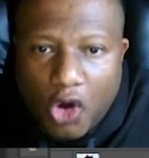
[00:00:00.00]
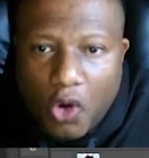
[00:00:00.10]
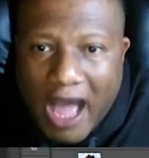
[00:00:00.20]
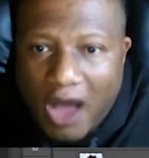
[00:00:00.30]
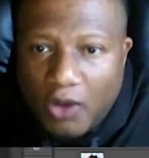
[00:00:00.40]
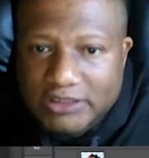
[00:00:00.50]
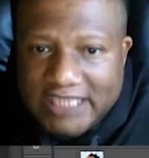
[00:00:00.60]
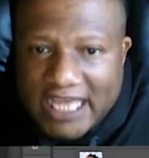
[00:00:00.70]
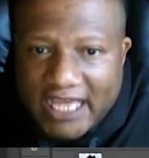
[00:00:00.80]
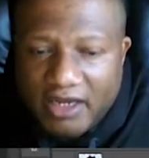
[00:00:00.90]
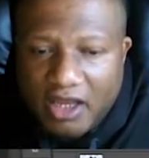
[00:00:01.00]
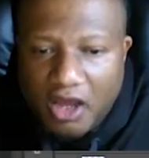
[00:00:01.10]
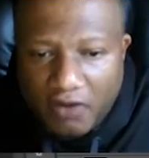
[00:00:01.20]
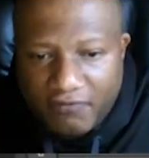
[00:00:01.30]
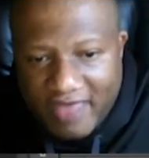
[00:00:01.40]
outside of
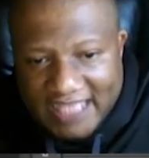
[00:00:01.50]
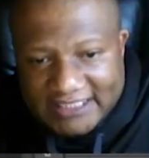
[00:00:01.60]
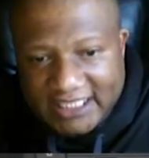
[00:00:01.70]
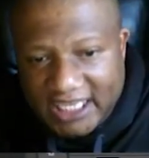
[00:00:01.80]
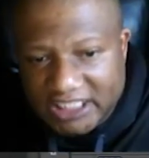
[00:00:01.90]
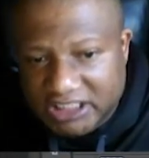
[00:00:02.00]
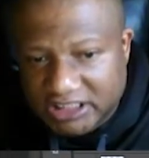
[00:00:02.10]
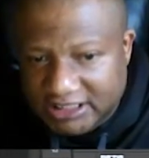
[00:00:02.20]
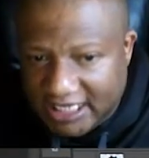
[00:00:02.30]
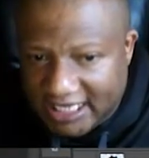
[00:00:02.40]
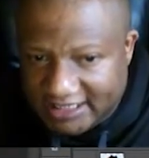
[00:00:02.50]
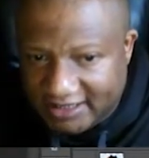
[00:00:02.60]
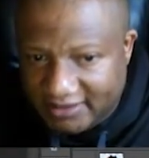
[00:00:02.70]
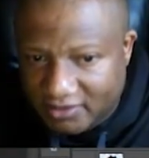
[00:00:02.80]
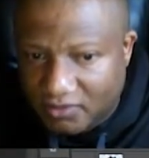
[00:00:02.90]
that selection is selected,
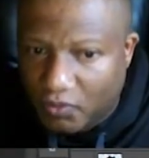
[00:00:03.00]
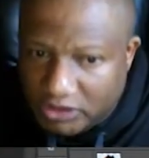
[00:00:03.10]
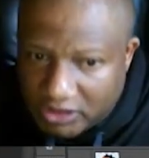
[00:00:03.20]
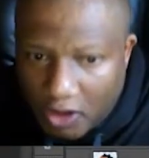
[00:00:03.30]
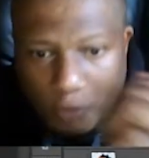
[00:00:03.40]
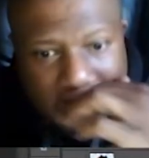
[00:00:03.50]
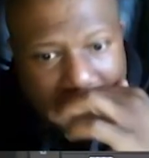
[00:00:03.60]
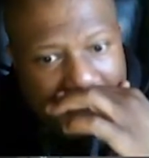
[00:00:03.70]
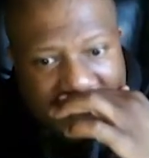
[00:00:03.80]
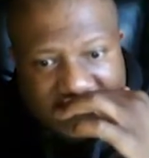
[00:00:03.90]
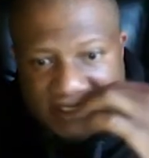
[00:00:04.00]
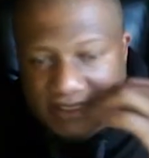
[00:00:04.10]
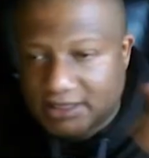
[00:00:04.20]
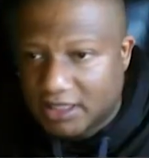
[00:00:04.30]
which hopes that makes sense.